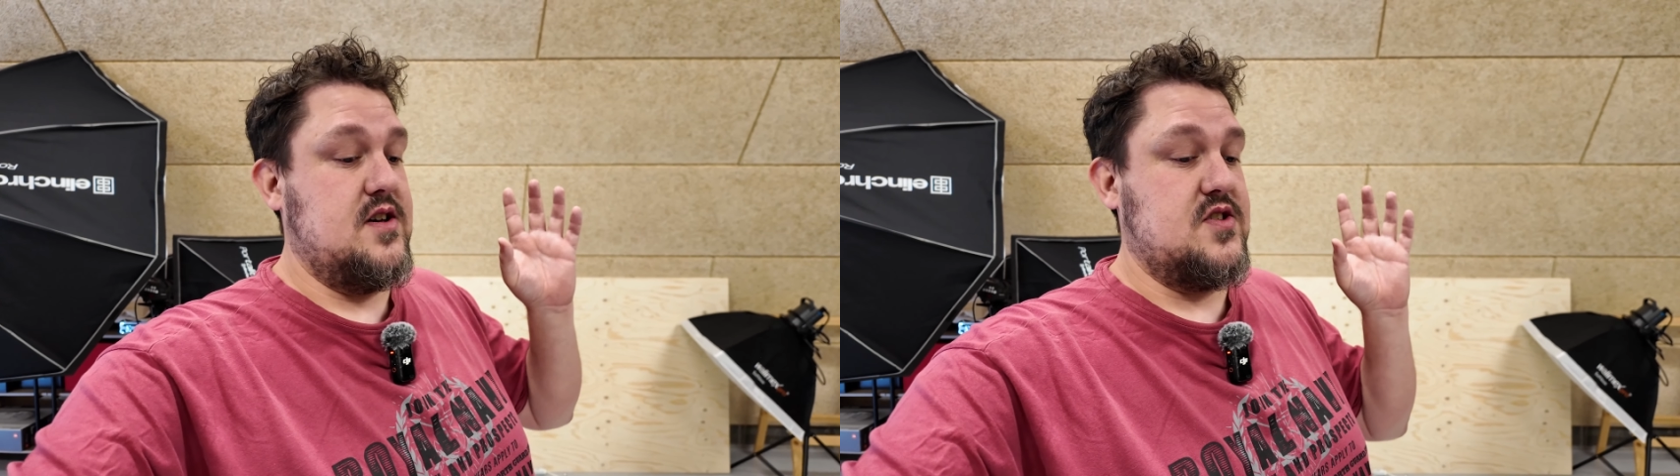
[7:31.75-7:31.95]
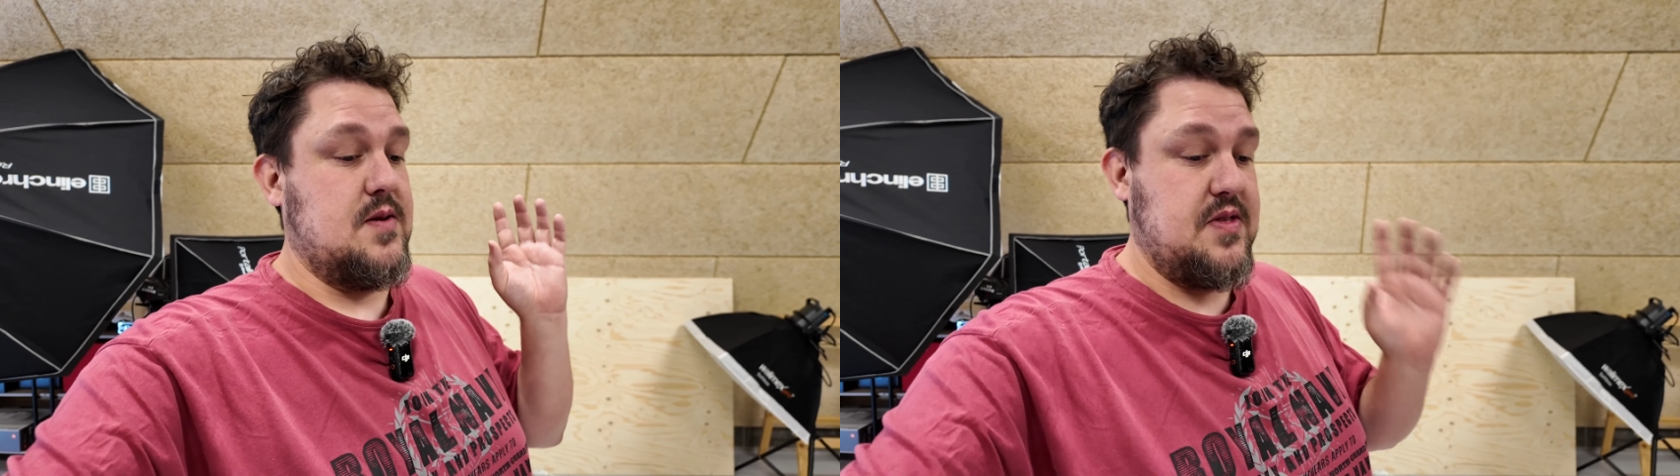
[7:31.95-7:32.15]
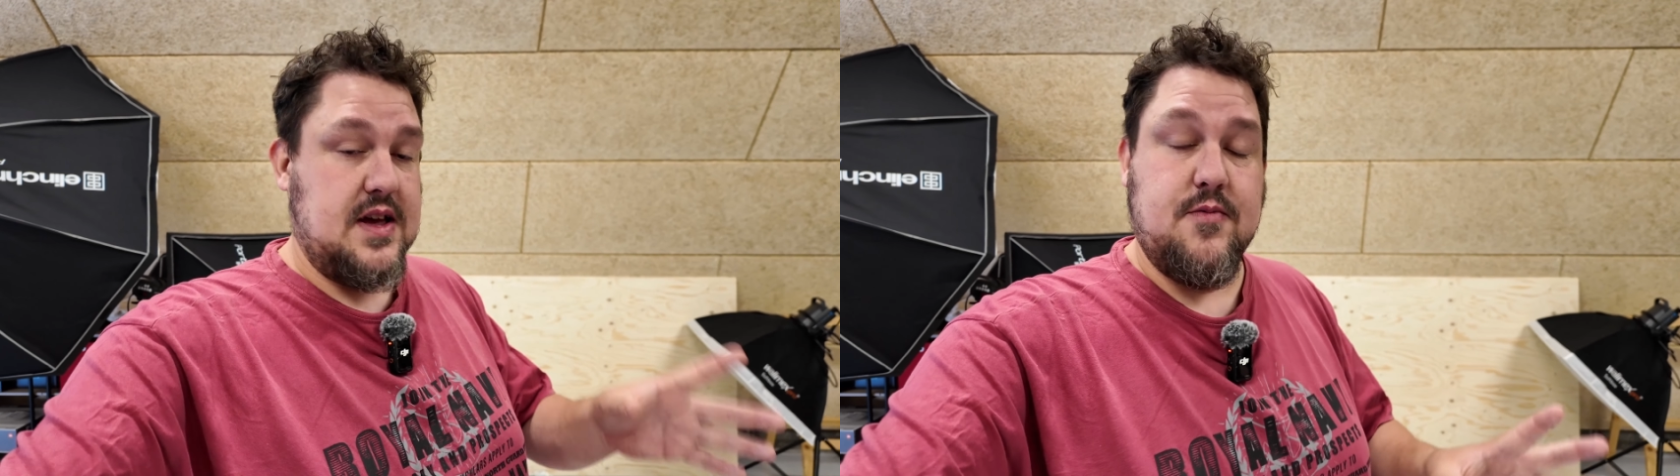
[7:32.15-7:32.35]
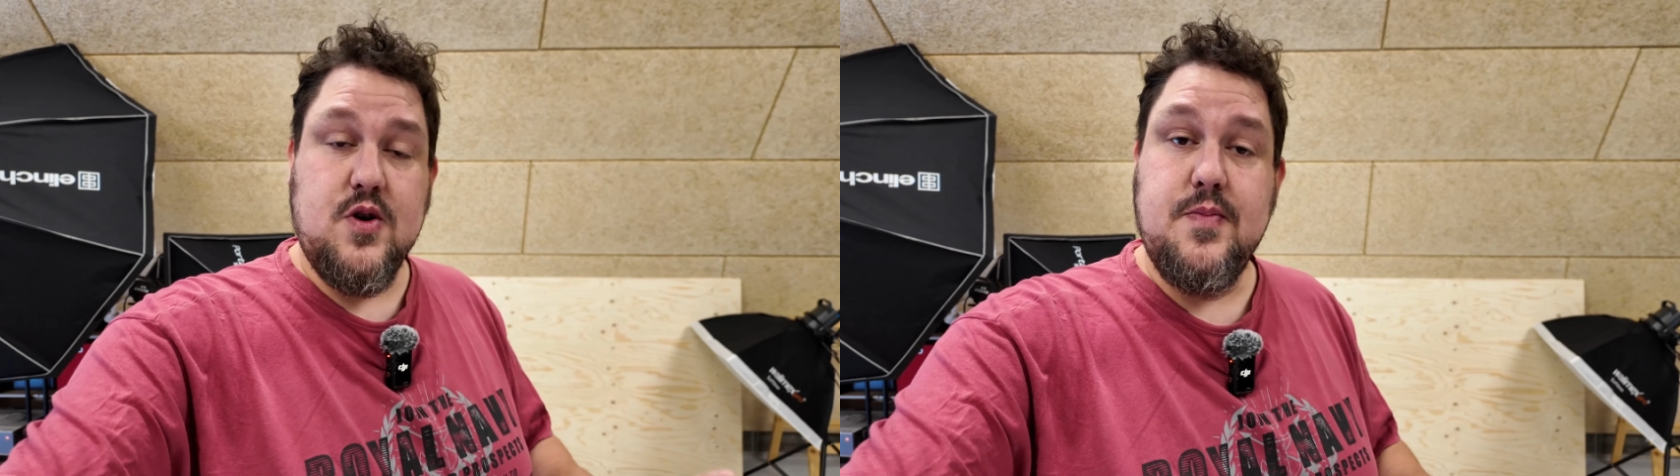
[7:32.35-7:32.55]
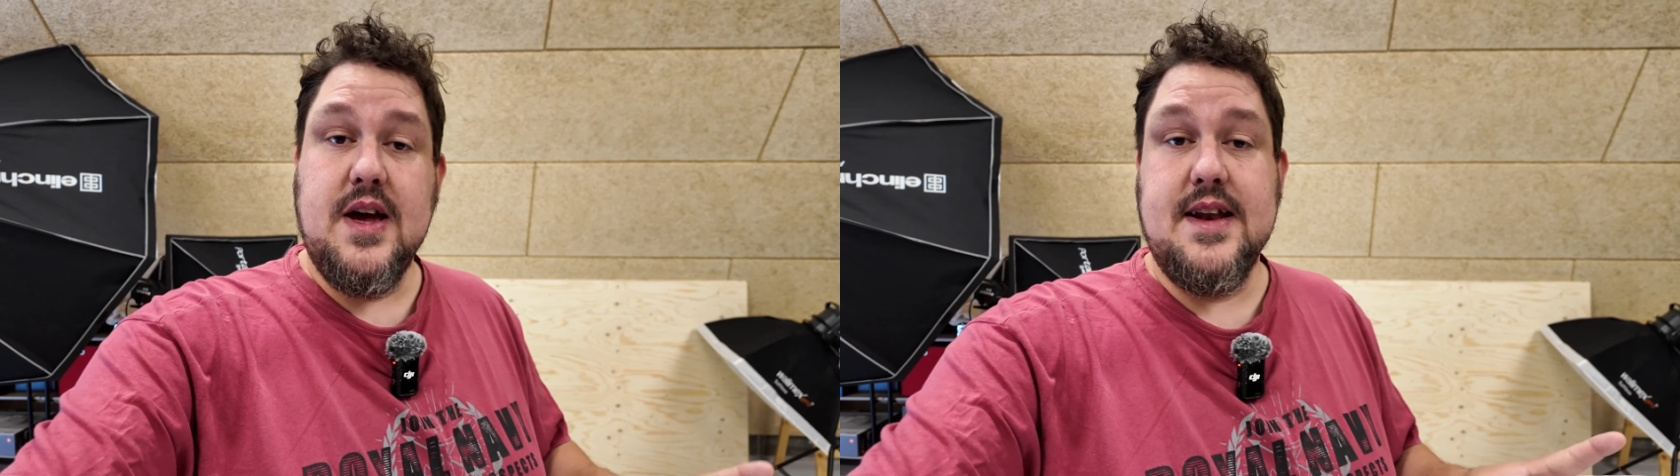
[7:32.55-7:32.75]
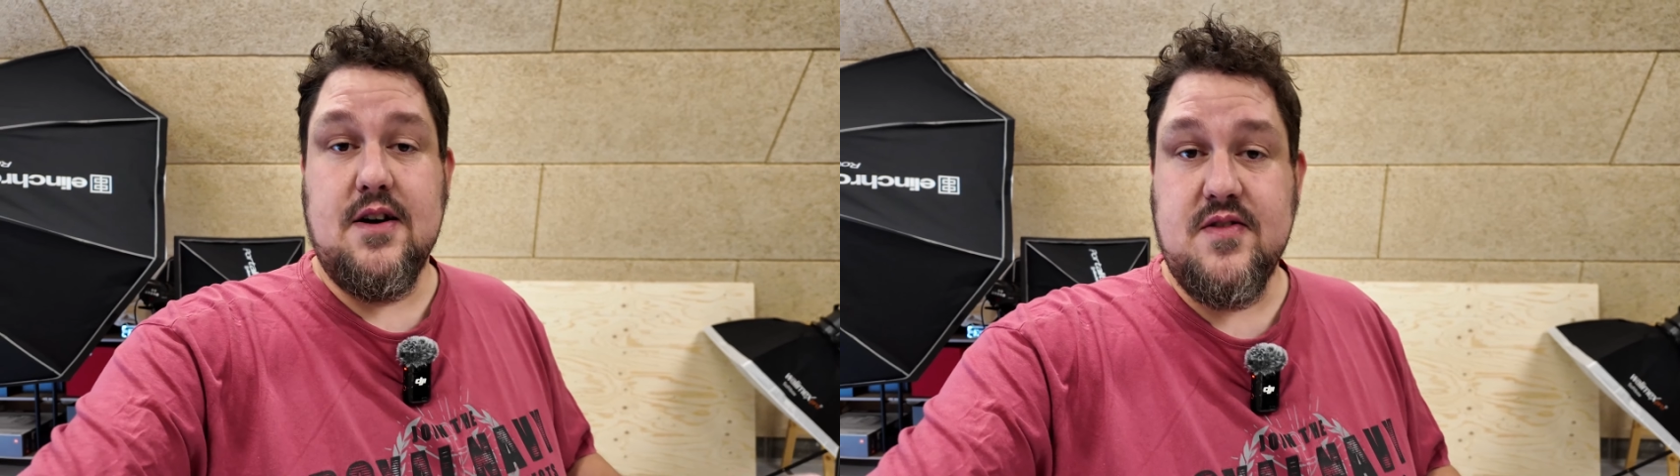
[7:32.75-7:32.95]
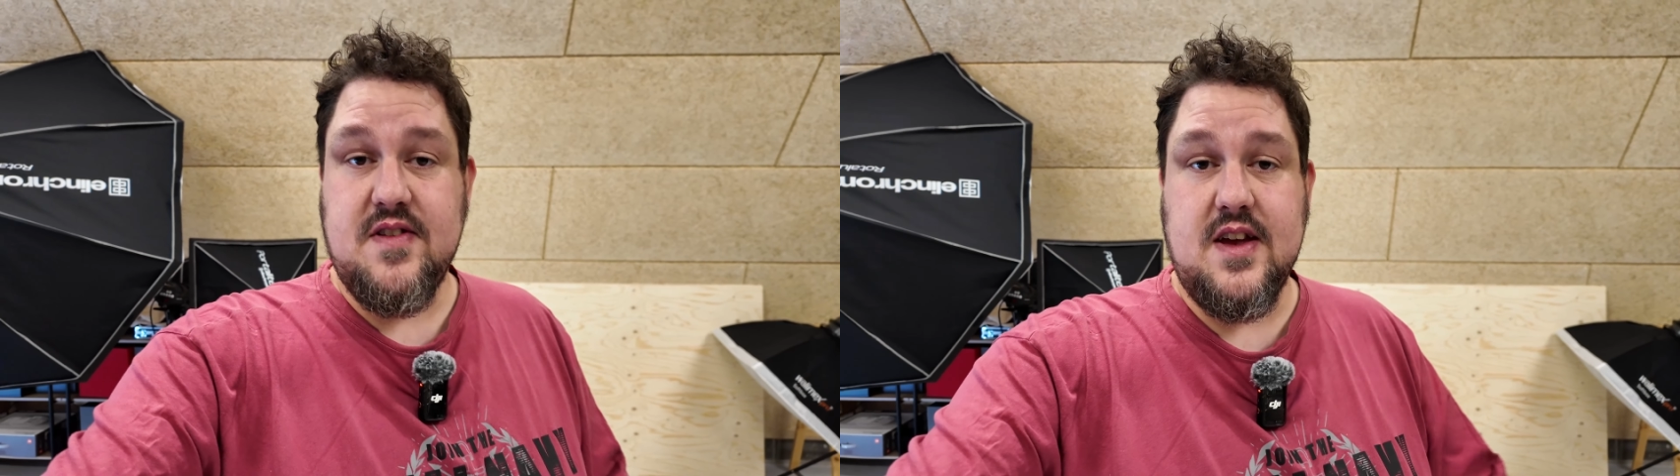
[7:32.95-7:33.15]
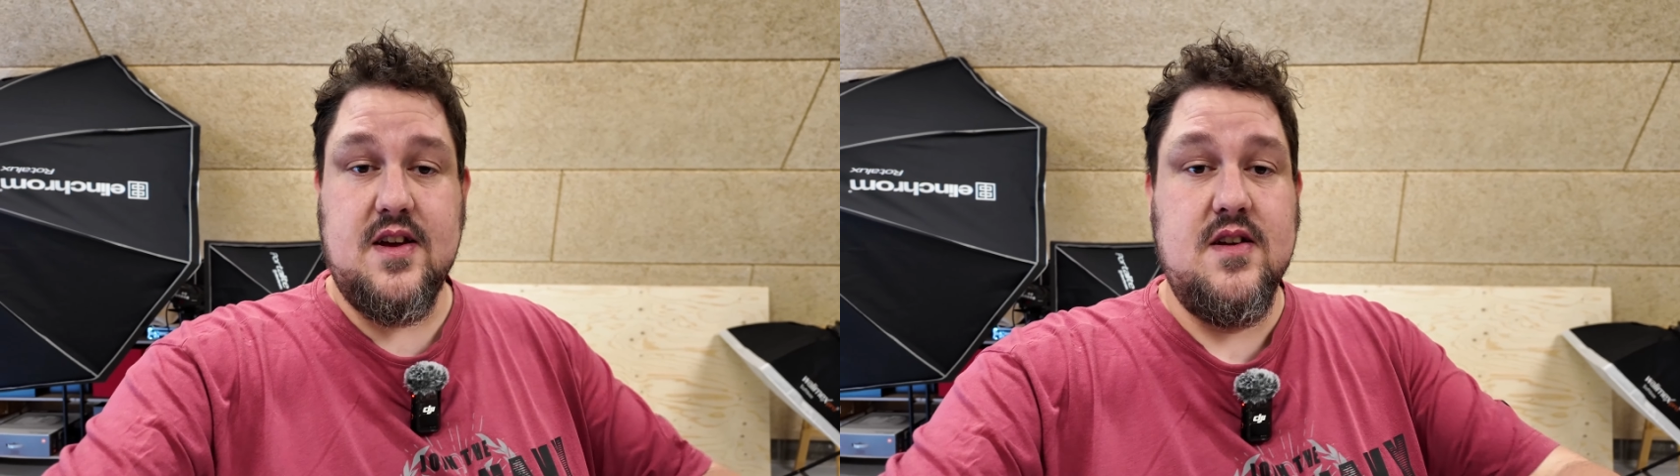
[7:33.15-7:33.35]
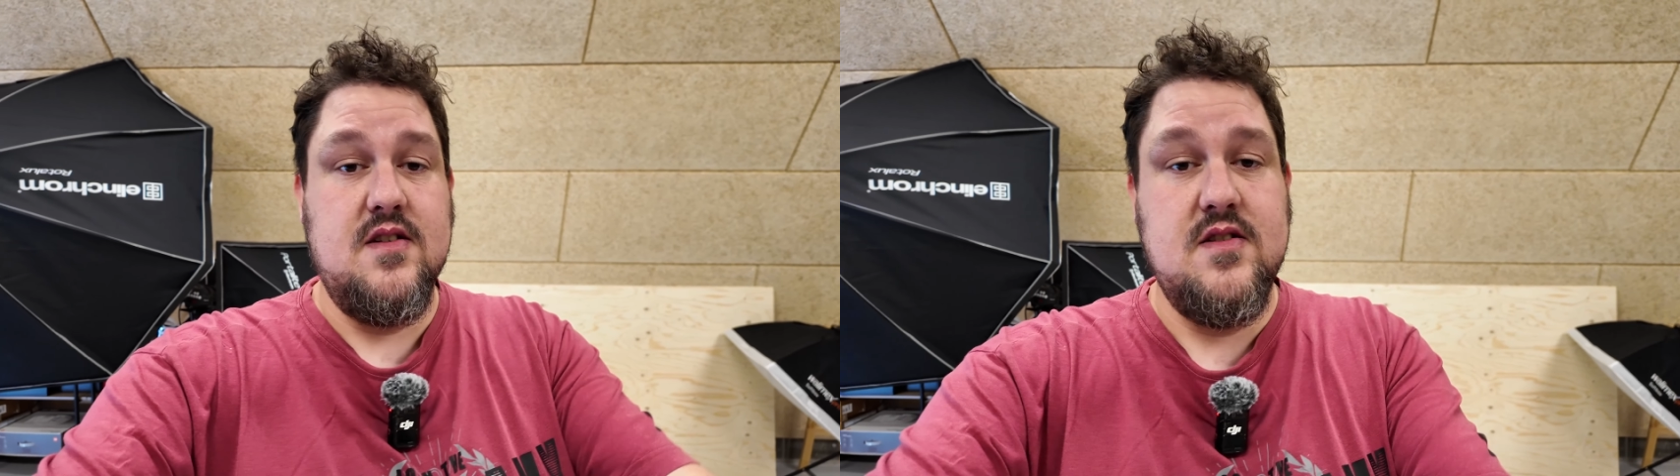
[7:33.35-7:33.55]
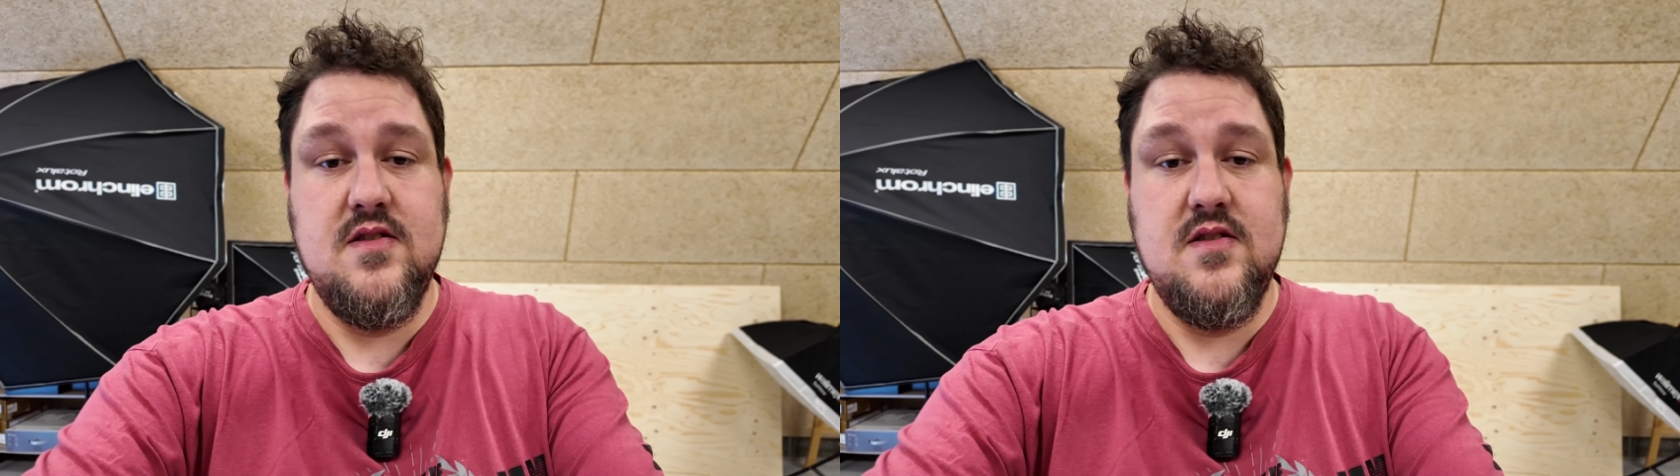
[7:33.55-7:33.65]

something I will be announcing,